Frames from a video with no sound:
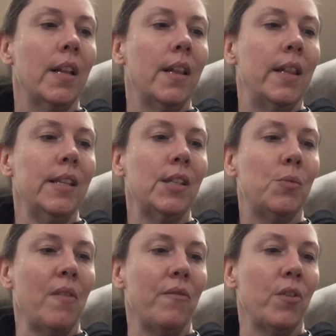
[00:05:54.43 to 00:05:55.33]
This is
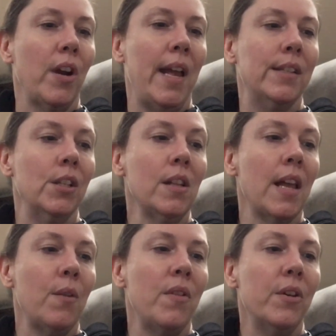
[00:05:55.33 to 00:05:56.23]
what fur hands look
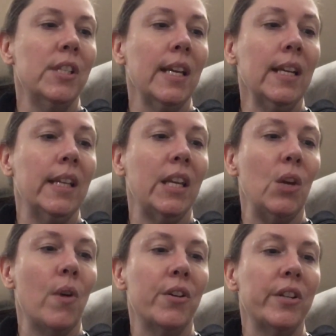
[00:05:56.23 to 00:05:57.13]
like when they're tickling
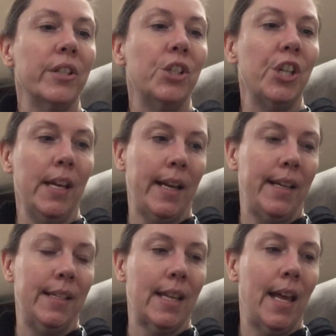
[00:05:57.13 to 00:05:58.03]
you under your chin, I
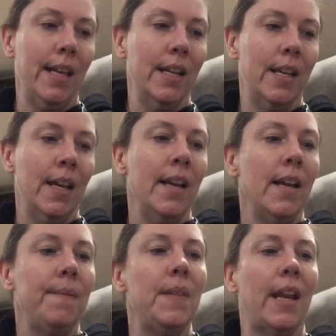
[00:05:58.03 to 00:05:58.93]
said.
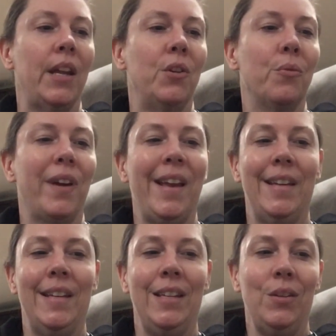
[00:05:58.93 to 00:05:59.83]
Then I
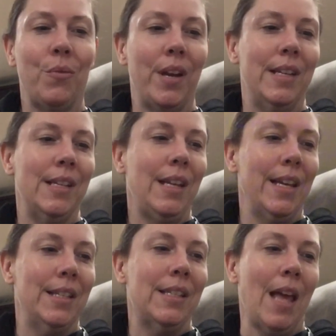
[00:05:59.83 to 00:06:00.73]
grinned and grinned
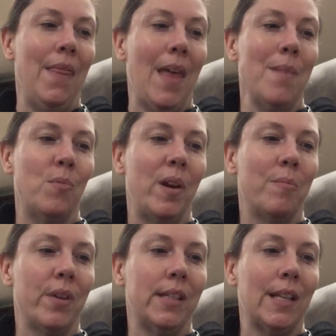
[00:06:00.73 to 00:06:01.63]
because that boy
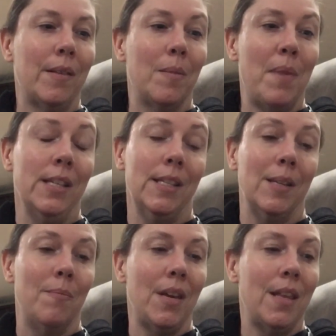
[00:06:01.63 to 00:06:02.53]
brings out the best in me,